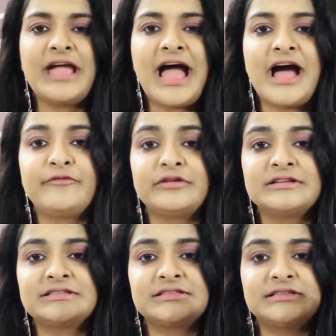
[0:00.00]
have
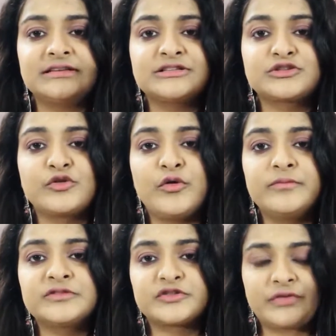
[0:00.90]
is this
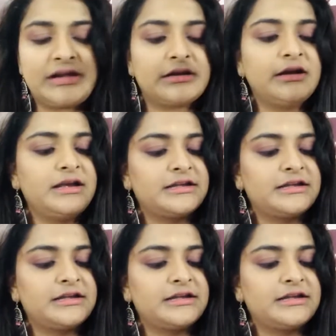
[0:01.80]
comb straightener.